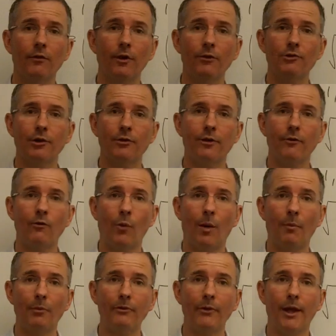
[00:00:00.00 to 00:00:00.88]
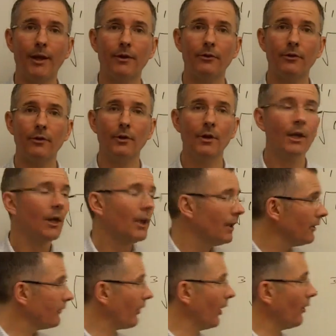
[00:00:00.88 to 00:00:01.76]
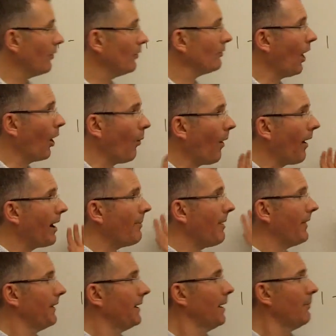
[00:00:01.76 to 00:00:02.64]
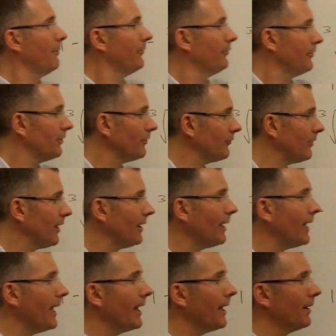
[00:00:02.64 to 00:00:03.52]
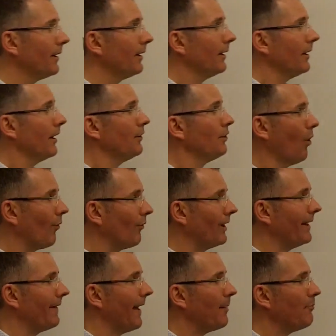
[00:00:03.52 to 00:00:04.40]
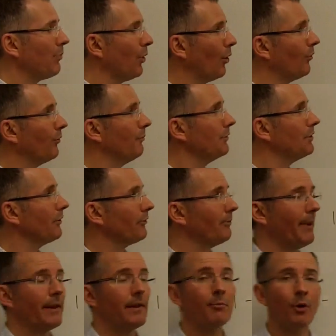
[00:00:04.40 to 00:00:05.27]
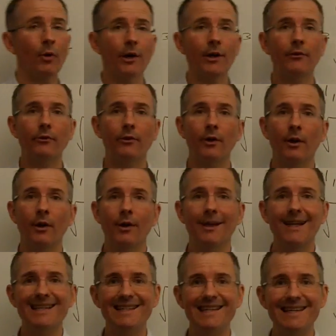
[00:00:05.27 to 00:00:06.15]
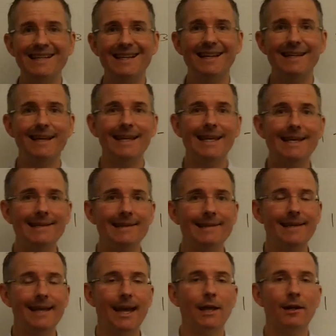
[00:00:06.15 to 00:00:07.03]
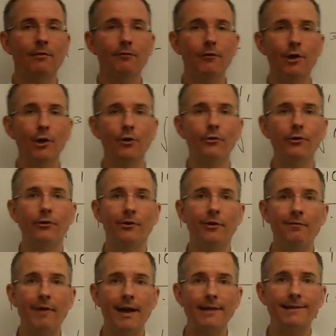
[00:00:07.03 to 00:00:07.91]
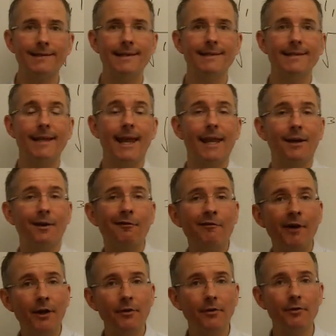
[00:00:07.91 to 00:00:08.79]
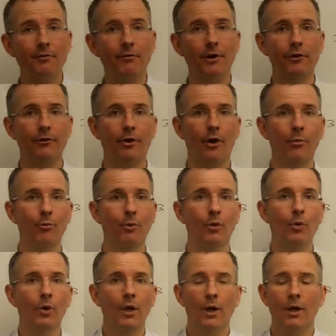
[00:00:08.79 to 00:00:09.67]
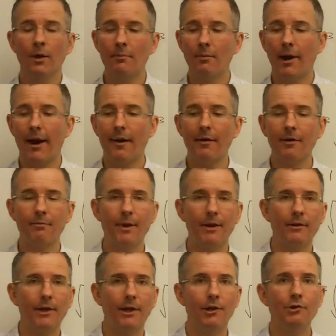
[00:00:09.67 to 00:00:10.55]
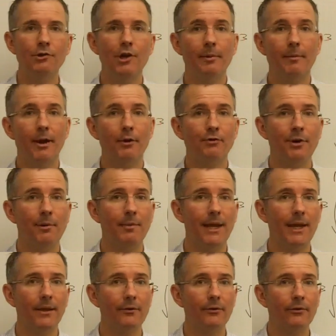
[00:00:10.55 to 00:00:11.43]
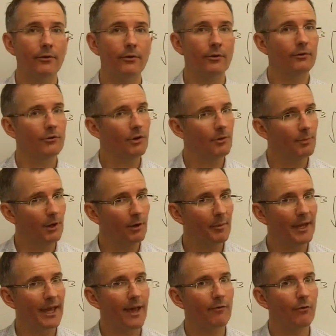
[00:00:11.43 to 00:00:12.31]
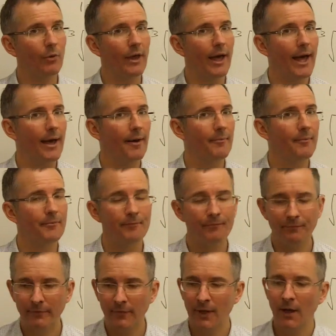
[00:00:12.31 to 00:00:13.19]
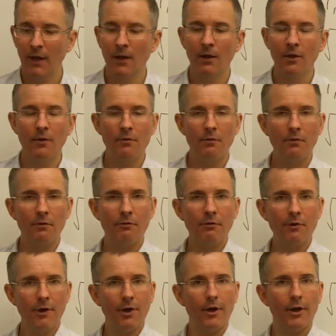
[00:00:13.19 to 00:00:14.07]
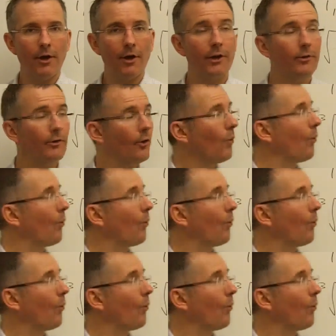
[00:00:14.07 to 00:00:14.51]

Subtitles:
you've lost just over 1%. So don't worry about the numbers I just did here, not really that important, but just to make the point, it's easy to get confused as an investor staying in a fund, for example, by arithmetic and geometric means. Just be a little bit careful there. Third